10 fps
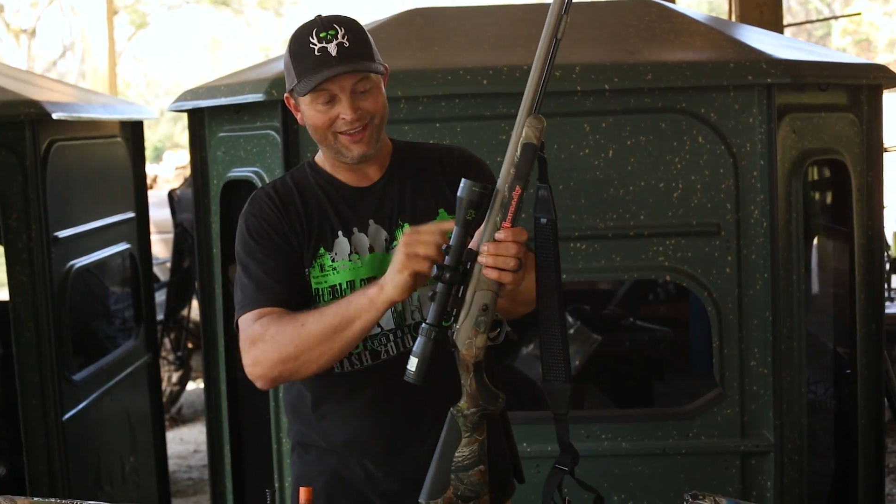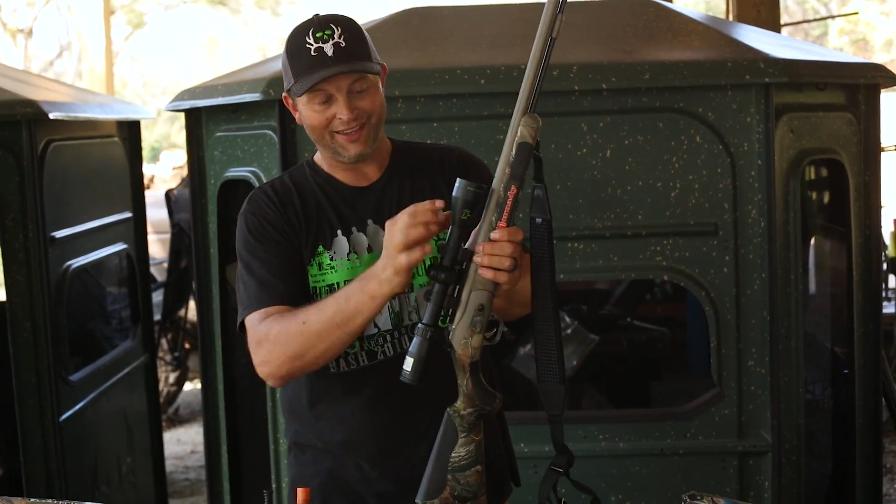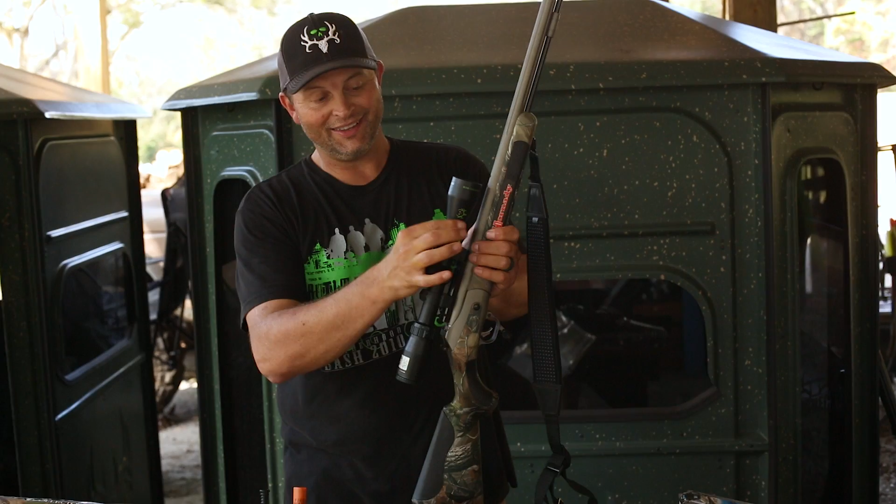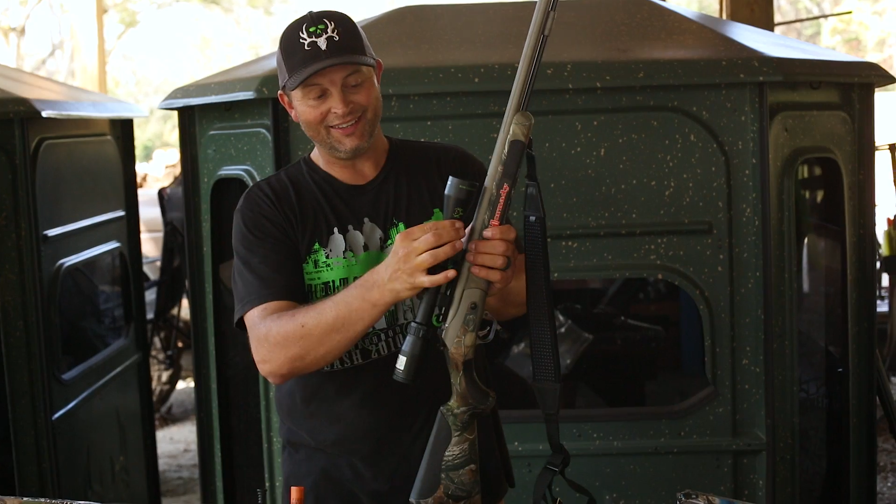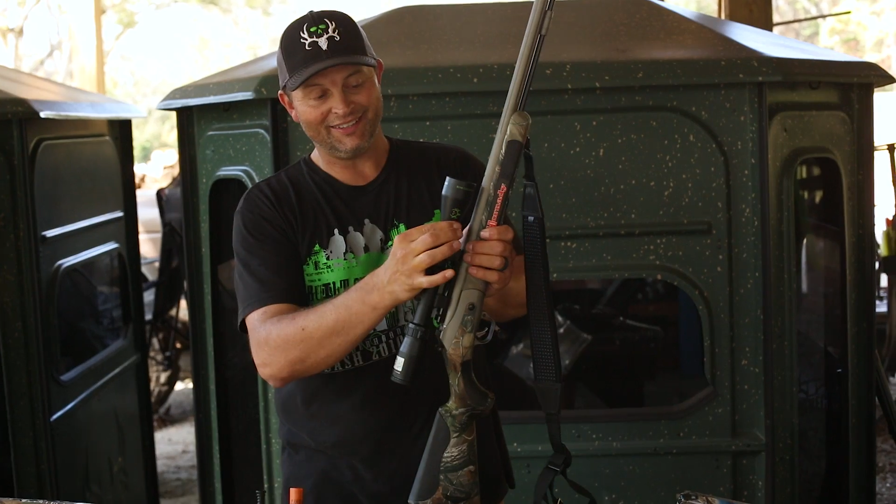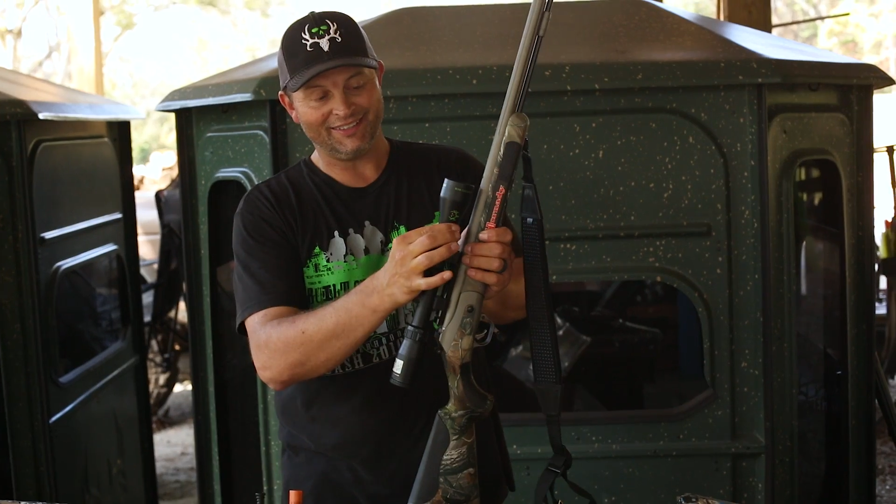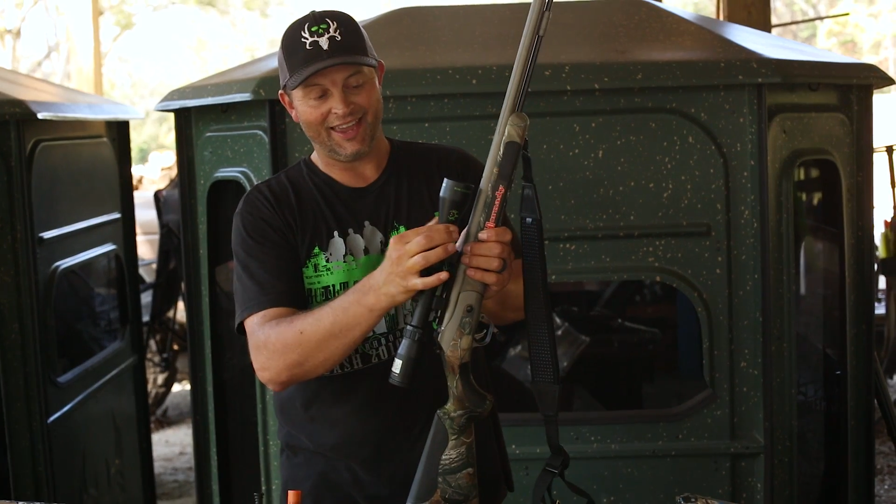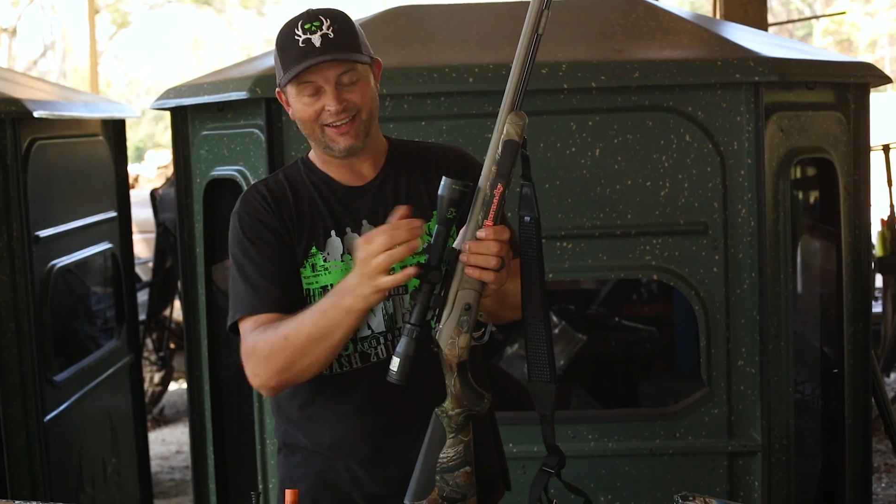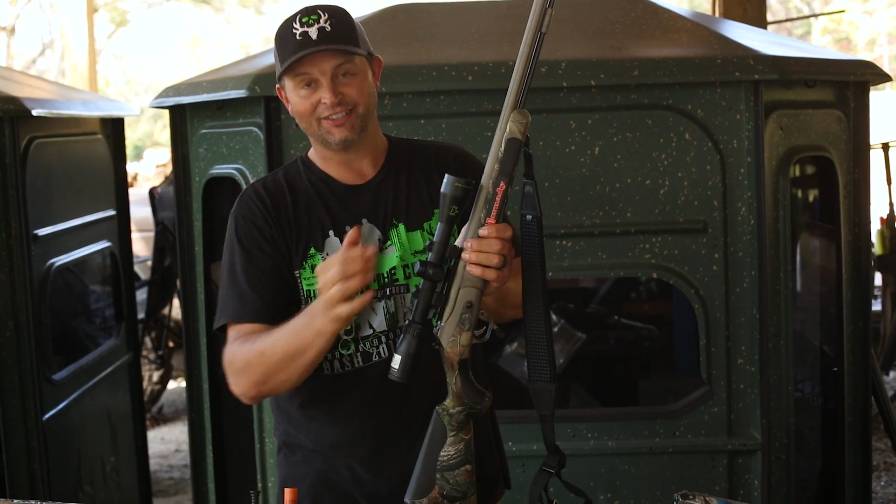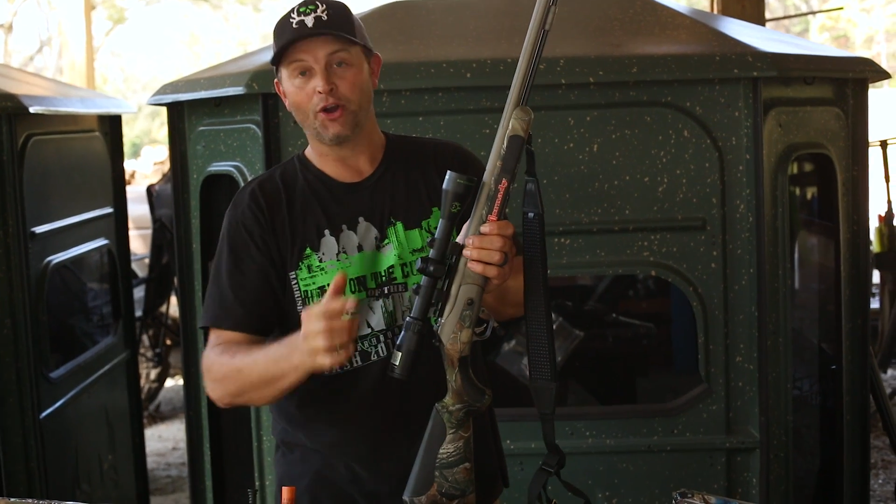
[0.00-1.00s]
and this is
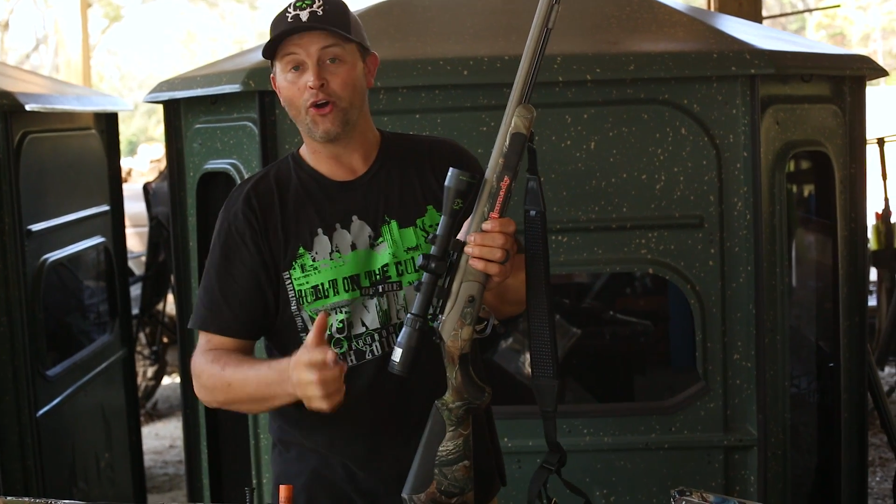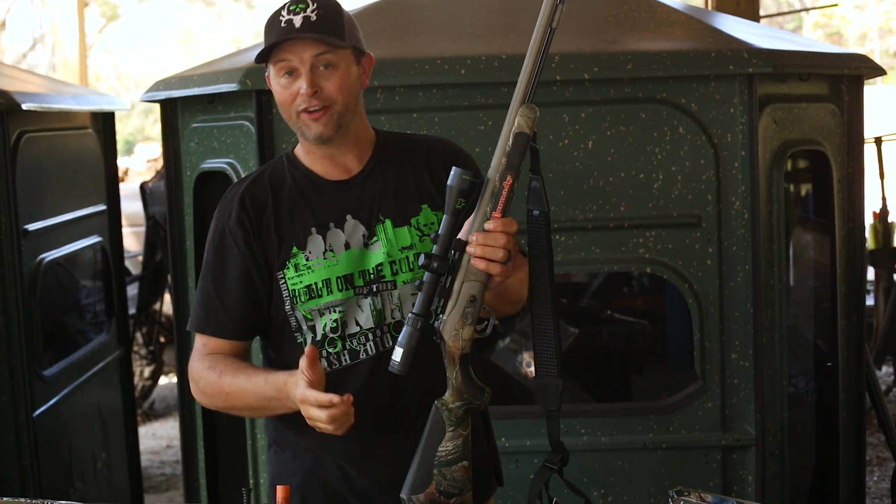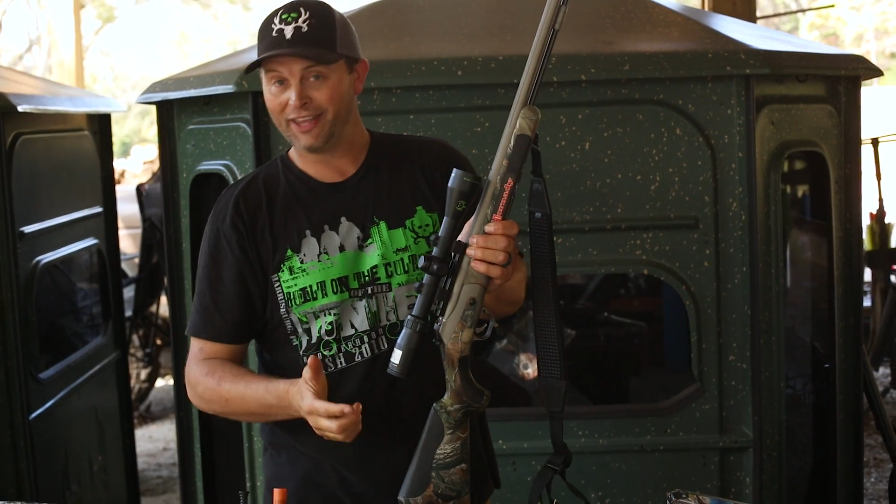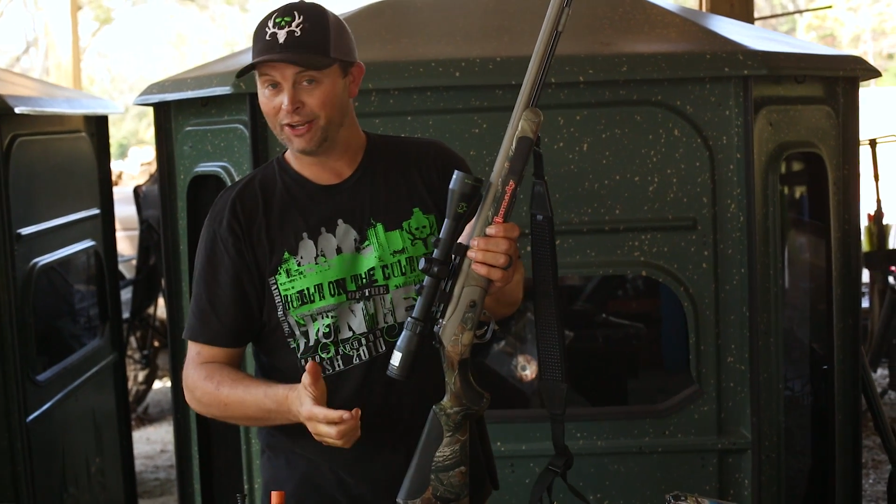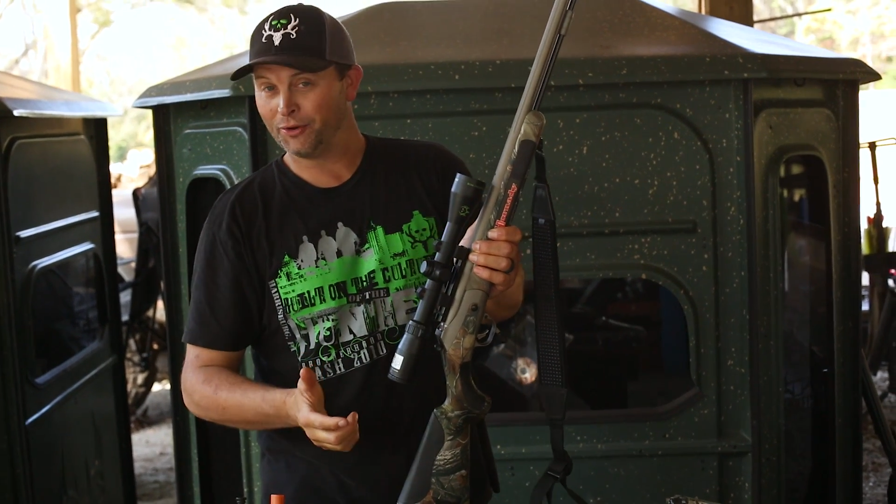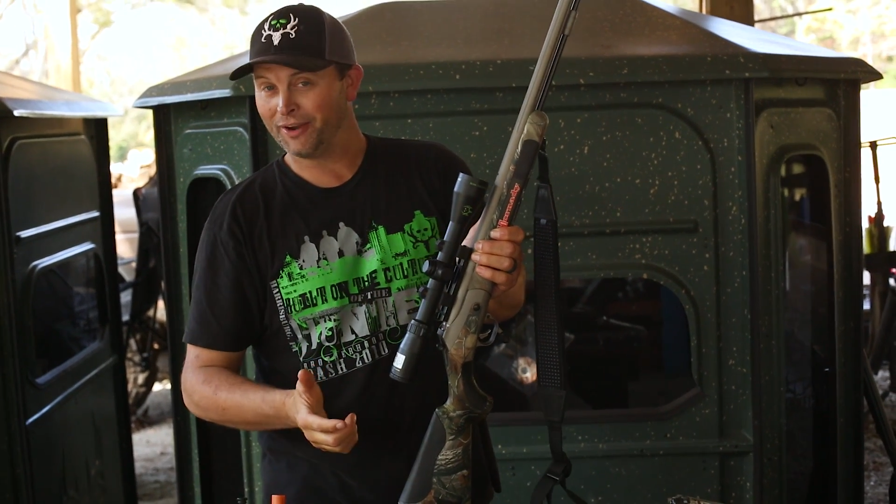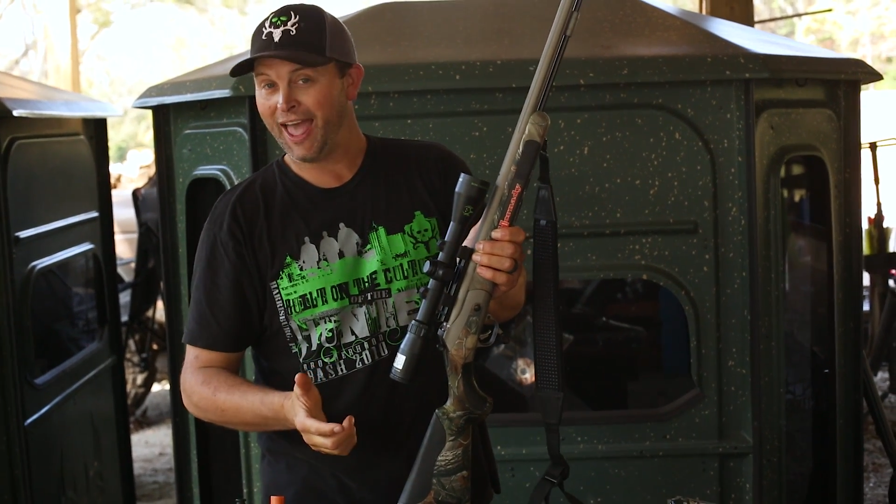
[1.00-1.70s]
actually our dead on